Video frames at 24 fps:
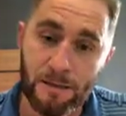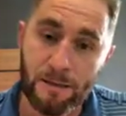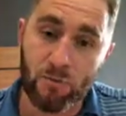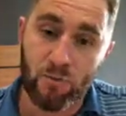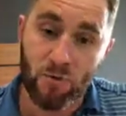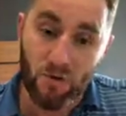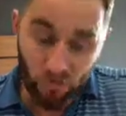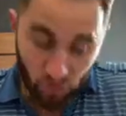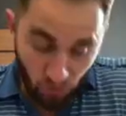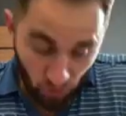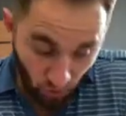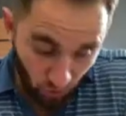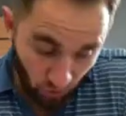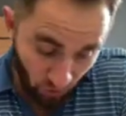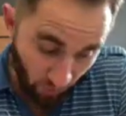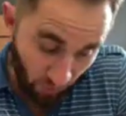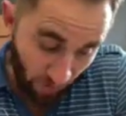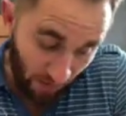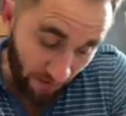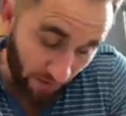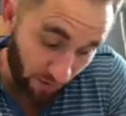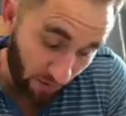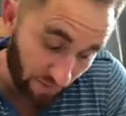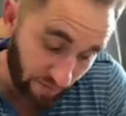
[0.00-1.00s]
Whereas you look at
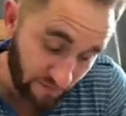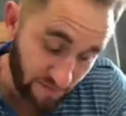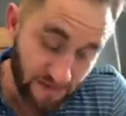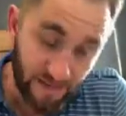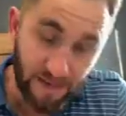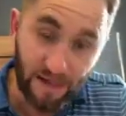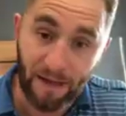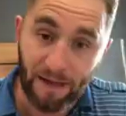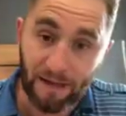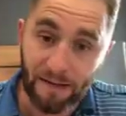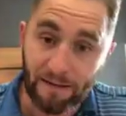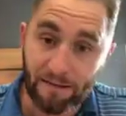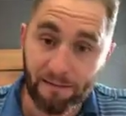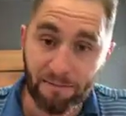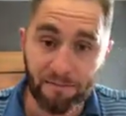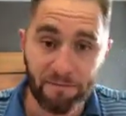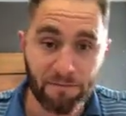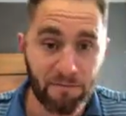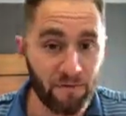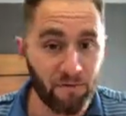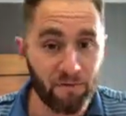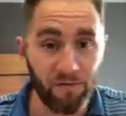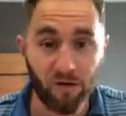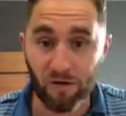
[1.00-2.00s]
my life today,
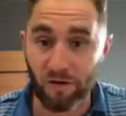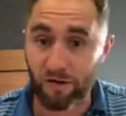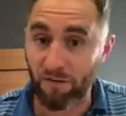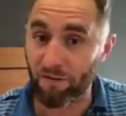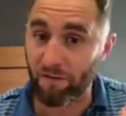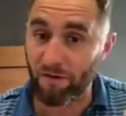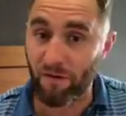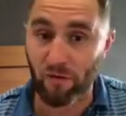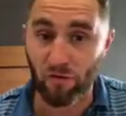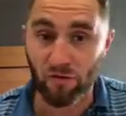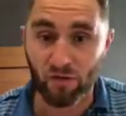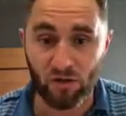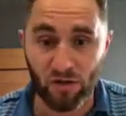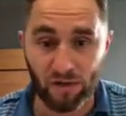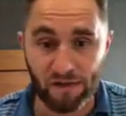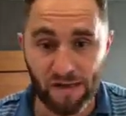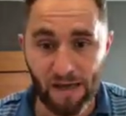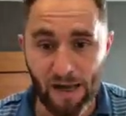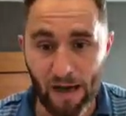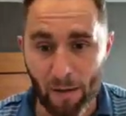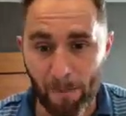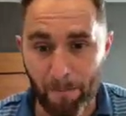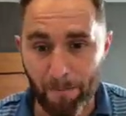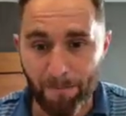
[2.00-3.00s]
my fucking phone's shut
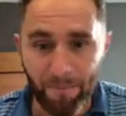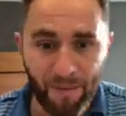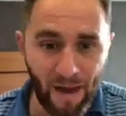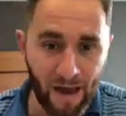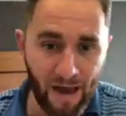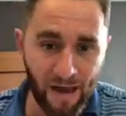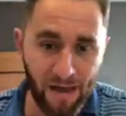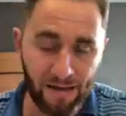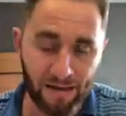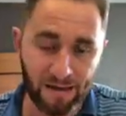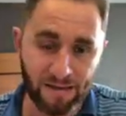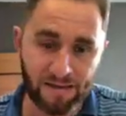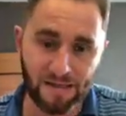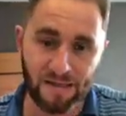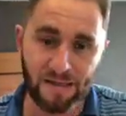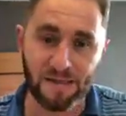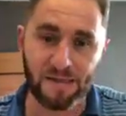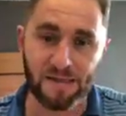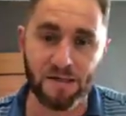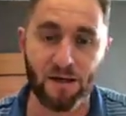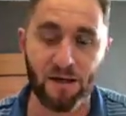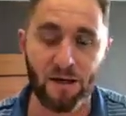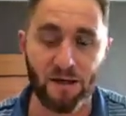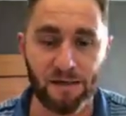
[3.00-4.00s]
down, bang, to the
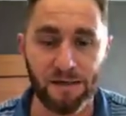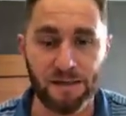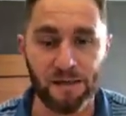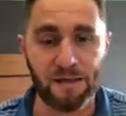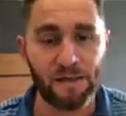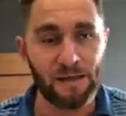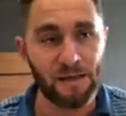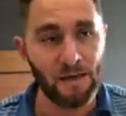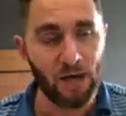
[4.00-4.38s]
side.